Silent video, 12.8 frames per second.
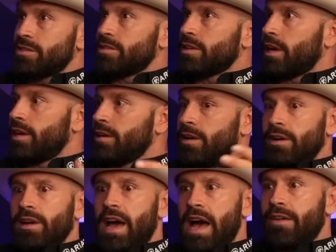and to like
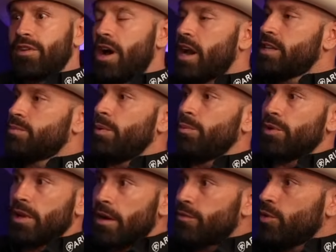have an audience. People
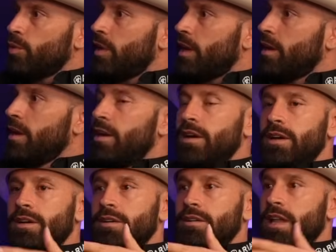love you, and they
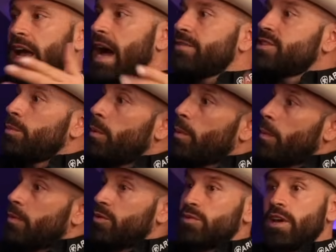like, I've seen people come
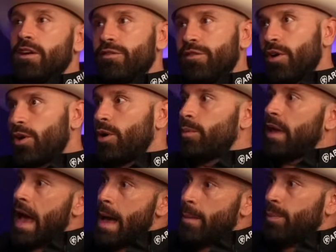up to you, take a photo, be
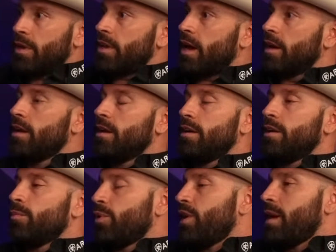happy. Like,
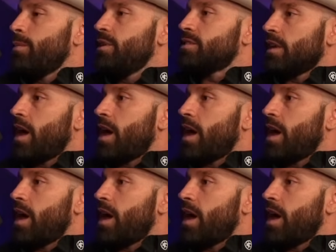bro, that means a